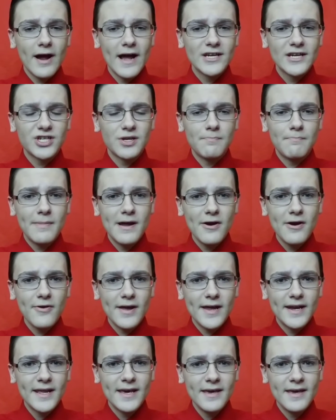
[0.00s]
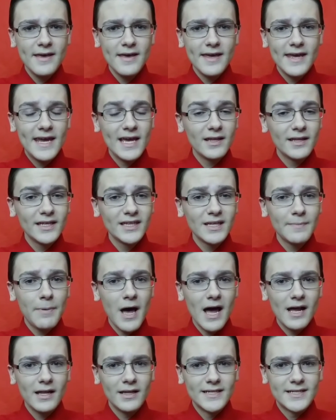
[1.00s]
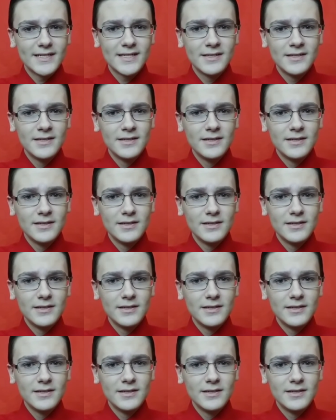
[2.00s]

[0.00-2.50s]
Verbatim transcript: crash in Marion, killing the pilot.